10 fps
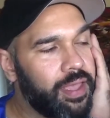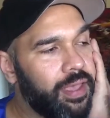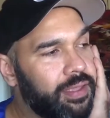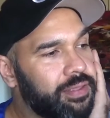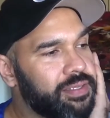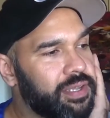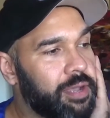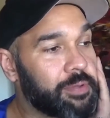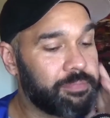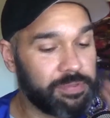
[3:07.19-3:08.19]
And
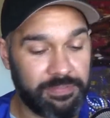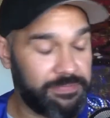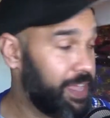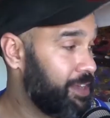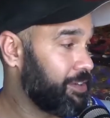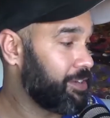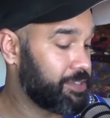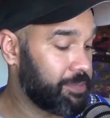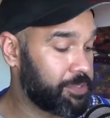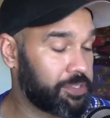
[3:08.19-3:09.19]
I'm going to put the fan on because
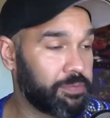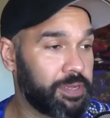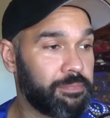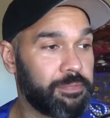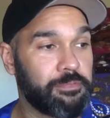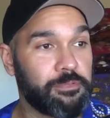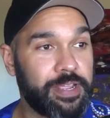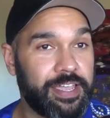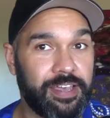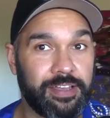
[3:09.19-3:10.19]
I'm sweating my
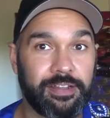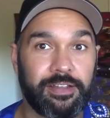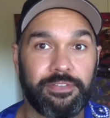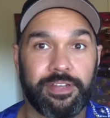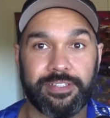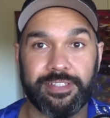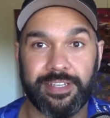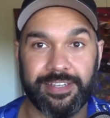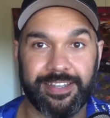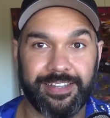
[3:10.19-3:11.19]
ring out. I've got
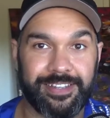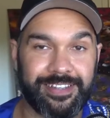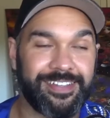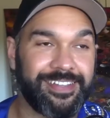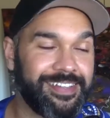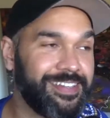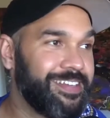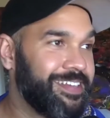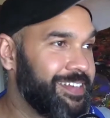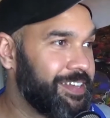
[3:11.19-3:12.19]
a couple
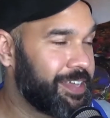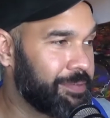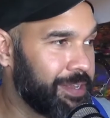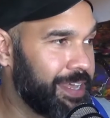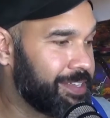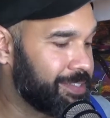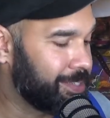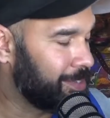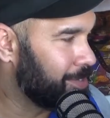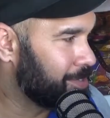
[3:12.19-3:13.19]
of layers of
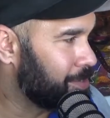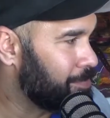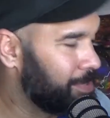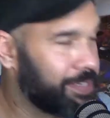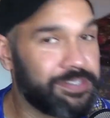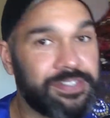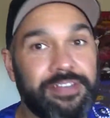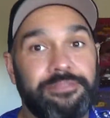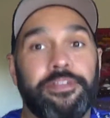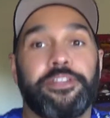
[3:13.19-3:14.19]
clothes on because
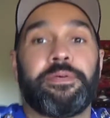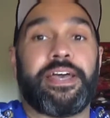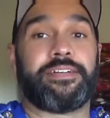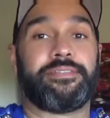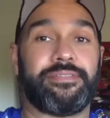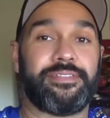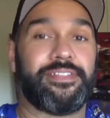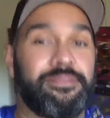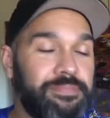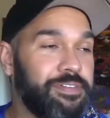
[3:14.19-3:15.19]
footy's back.
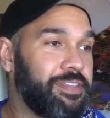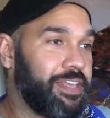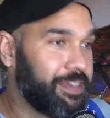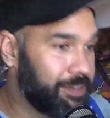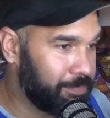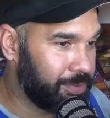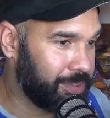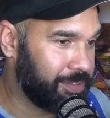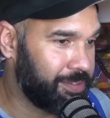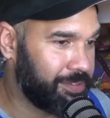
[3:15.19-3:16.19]
Put on
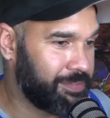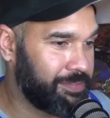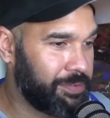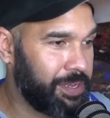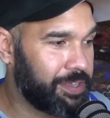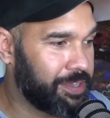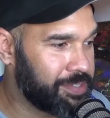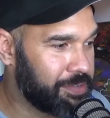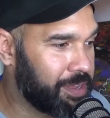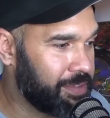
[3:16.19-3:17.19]
the footy
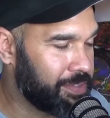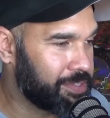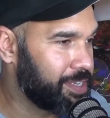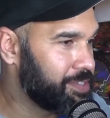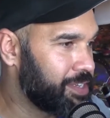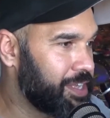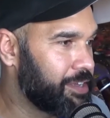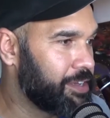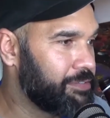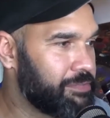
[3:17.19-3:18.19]
Guernsey, ready for the season to
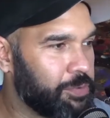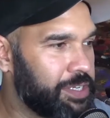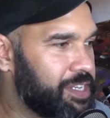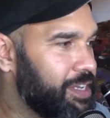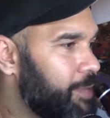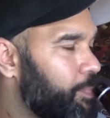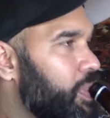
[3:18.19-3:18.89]
kick off, restart.